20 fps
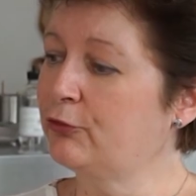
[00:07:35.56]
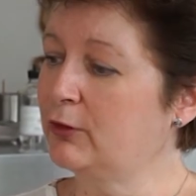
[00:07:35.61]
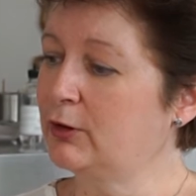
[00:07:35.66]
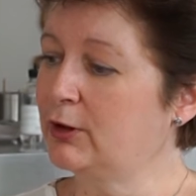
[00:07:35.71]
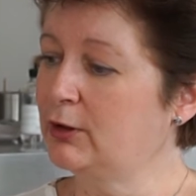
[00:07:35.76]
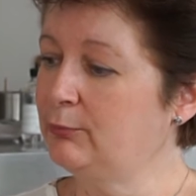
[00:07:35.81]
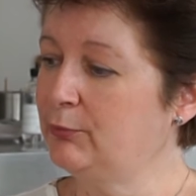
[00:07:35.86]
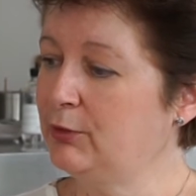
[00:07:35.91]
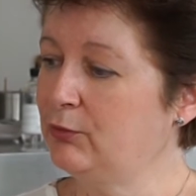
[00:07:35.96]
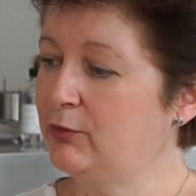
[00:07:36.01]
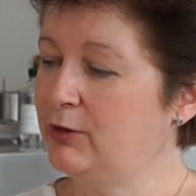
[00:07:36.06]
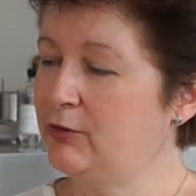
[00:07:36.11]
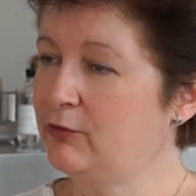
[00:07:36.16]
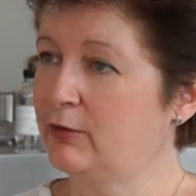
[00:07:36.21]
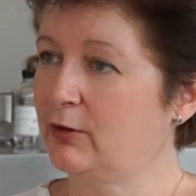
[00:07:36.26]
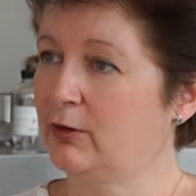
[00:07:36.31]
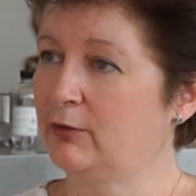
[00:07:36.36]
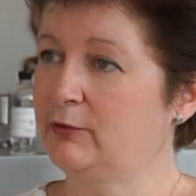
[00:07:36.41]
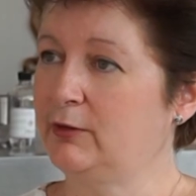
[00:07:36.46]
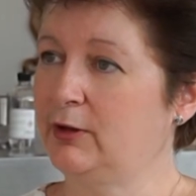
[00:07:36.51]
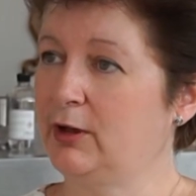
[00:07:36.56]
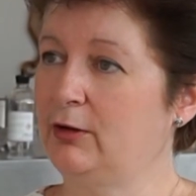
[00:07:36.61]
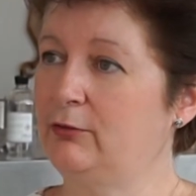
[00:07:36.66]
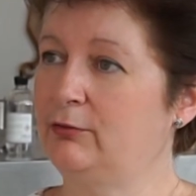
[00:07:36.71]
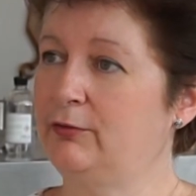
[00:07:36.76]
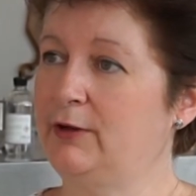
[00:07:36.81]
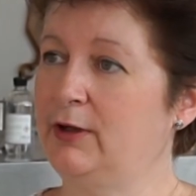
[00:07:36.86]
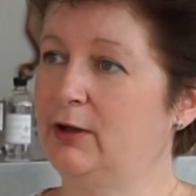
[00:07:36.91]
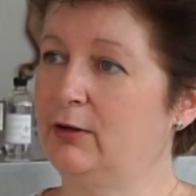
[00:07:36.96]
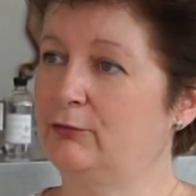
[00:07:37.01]
going to be restarting
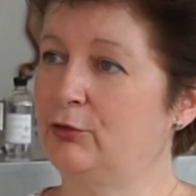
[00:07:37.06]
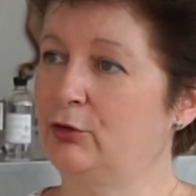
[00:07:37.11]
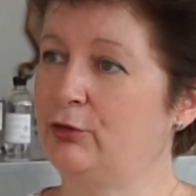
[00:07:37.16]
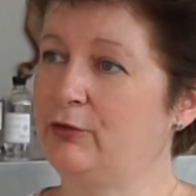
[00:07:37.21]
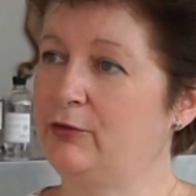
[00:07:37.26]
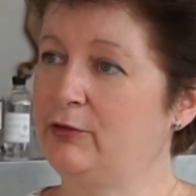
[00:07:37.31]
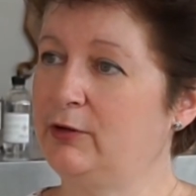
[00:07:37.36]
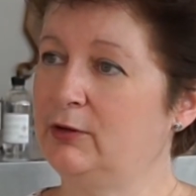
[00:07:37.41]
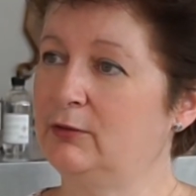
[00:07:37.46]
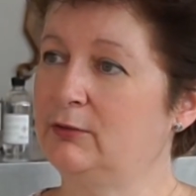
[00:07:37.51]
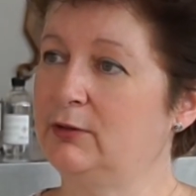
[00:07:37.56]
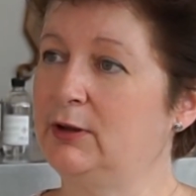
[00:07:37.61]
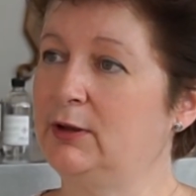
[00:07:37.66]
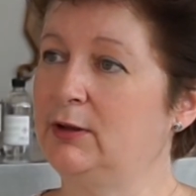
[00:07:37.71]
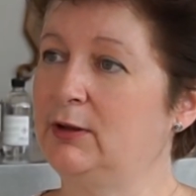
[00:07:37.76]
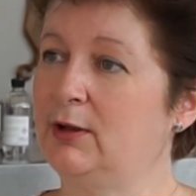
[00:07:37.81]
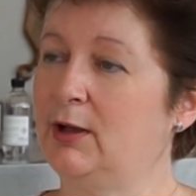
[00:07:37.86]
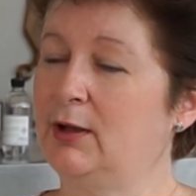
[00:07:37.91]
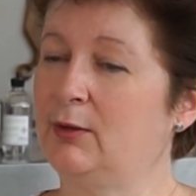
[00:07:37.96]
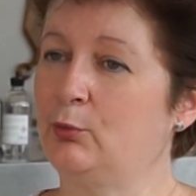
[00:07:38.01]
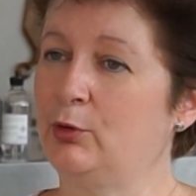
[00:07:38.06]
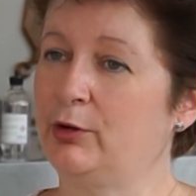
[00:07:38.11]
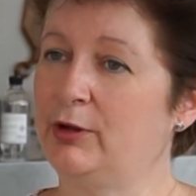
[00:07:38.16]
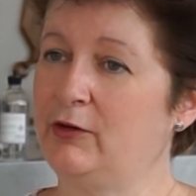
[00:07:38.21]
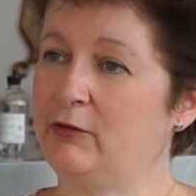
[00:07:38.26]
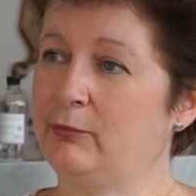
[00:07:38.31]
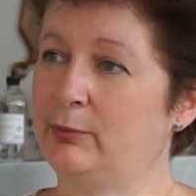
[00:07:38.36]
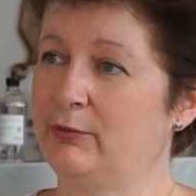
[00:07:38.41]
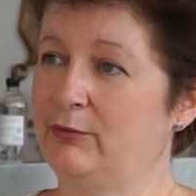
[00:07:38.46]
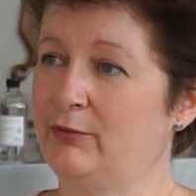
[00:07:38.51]
hopefully our volunteering and work
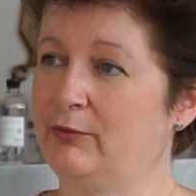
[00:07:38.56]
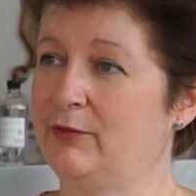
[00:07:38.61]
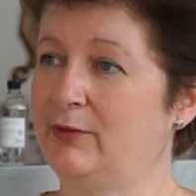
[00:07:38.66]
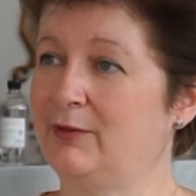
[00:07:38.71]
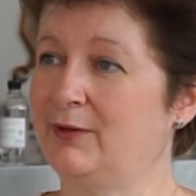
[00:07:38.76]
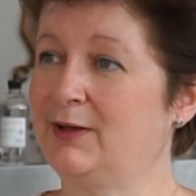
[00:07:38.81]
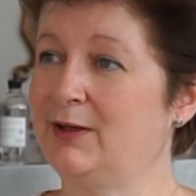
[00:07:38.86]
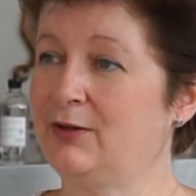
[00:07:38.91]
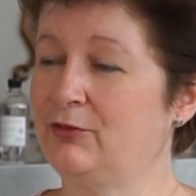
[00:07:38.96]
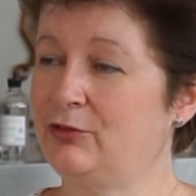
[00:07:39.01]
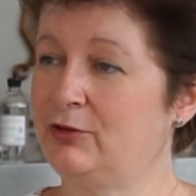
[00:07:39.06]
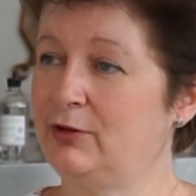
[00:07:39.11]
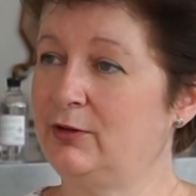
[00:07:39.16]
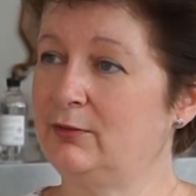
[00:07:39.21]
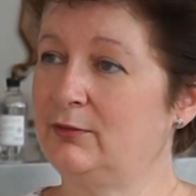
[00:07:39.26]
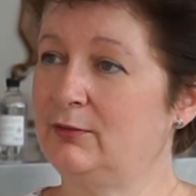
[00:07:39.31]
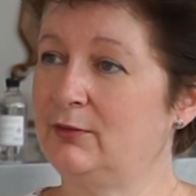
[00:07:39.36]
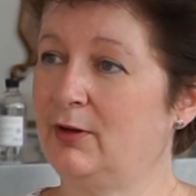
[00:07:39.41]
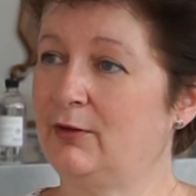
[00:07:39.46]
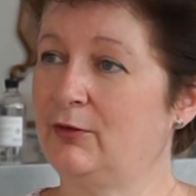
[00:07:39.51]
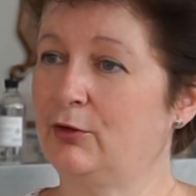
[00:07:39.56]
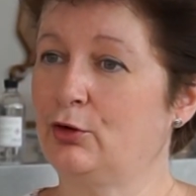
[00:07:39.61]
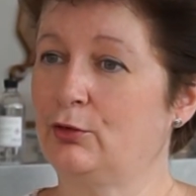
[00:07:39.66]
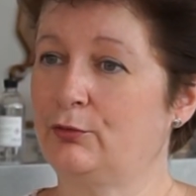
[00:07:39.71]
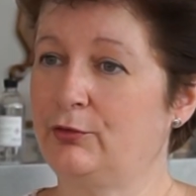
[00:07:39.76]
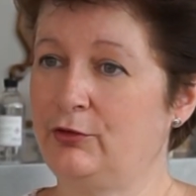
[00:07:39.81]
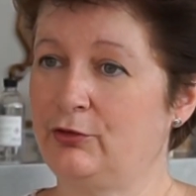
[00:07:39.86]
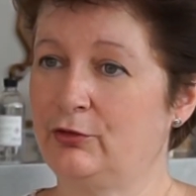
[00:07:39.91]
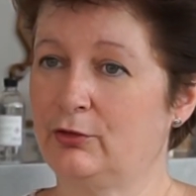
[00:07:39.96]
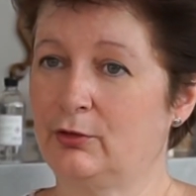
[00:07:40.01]
experience in the kitchen and the
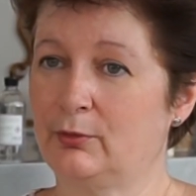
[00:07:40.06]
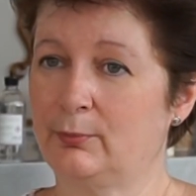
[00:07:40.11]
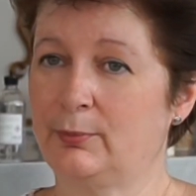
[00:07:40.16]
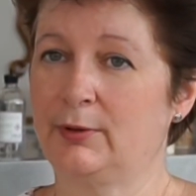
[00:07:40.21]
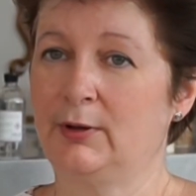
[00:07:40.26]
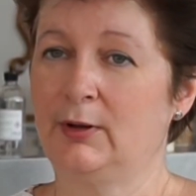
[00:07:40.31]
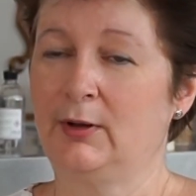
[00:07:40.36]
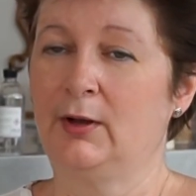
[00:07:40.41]
coffee shop.